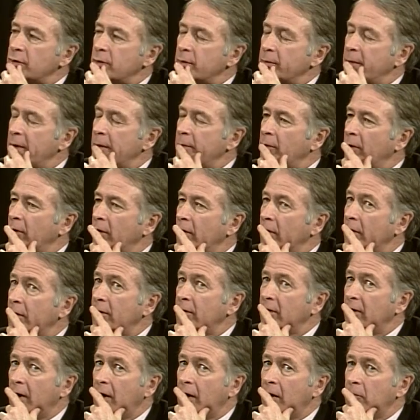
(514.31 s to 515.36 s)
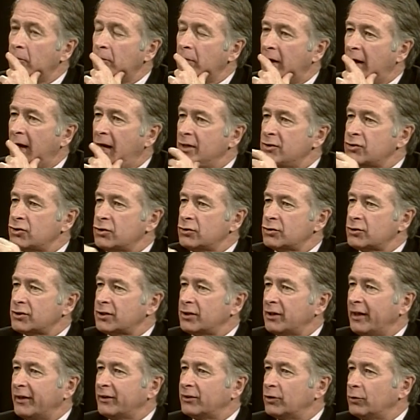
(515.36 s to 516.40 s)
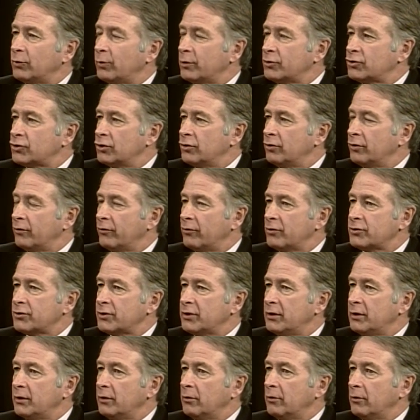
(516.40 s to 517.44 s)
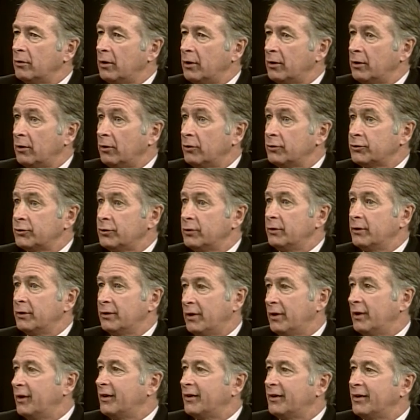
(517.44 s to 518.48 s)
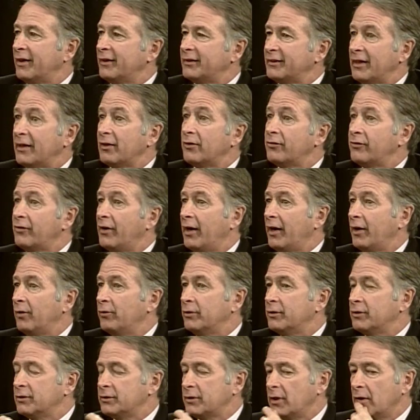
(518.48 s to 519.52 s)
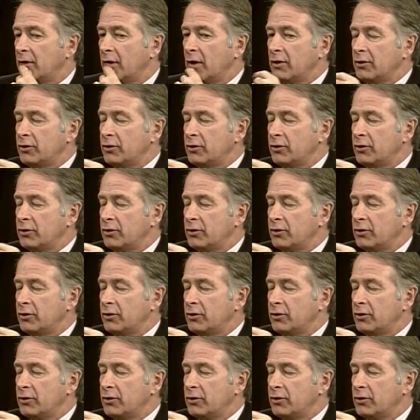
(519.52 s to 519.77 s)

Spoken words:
remember, as you selected which university you were going to go to and identify it when you start,